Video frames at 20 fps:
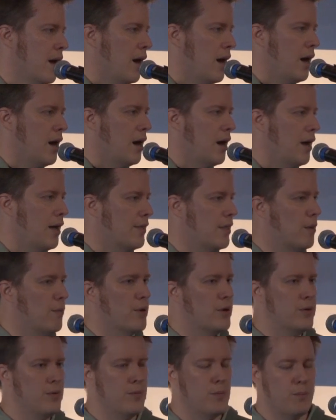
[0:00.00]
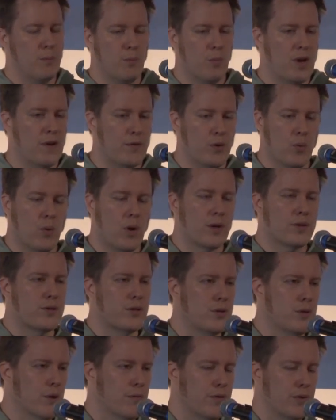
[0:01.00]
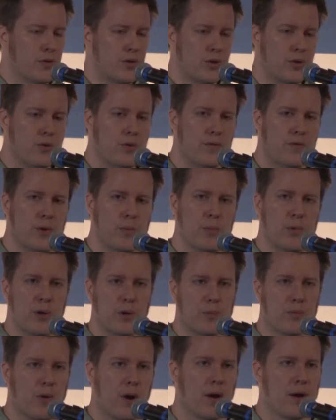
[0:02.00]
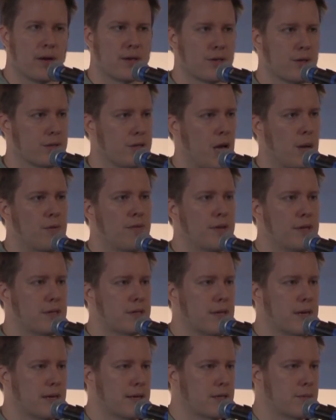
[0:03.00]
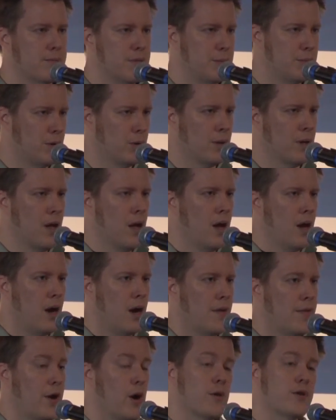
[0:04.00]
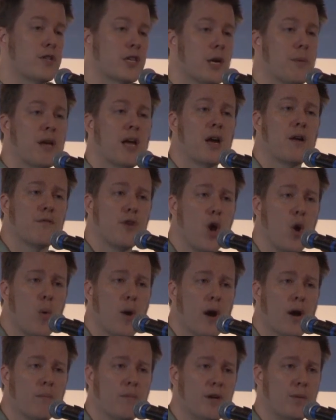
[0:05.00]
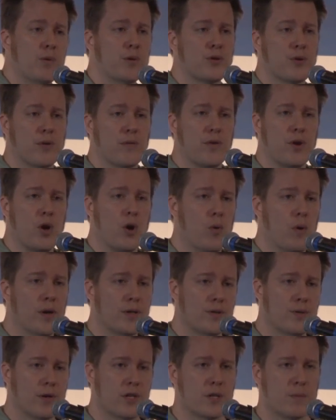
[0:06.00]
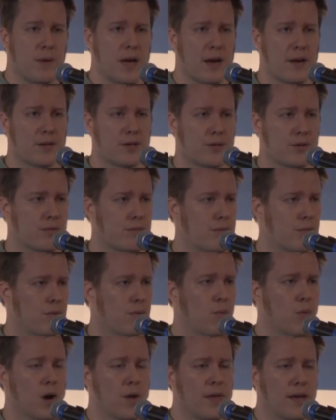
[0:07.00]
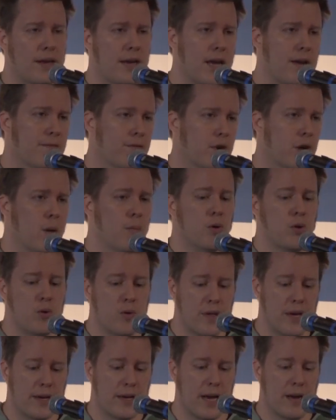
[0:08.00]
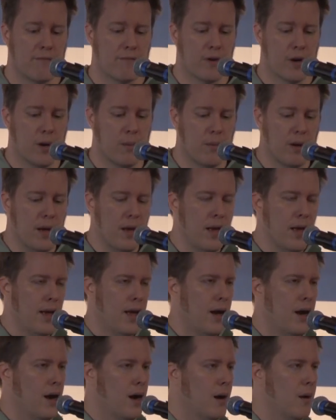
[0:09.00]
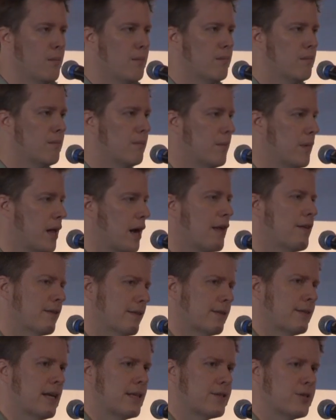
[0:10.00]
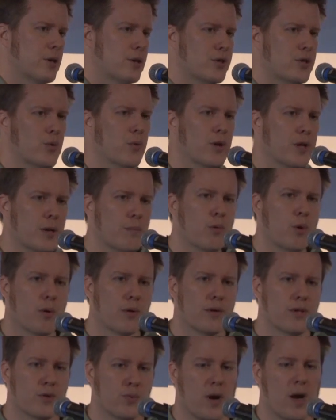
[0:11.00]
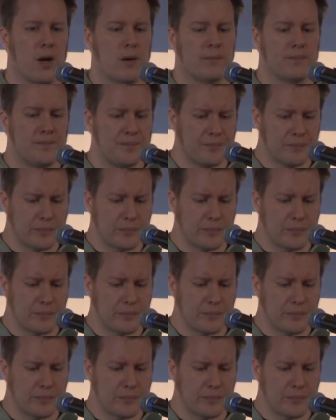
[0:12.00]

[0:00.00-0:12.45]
And then if you want to, or if you build products on top of these things, people, they aren't just coming out of nowhere. People sort of know what to expect, where they came from, who they came from. And I think that that's also really important as well.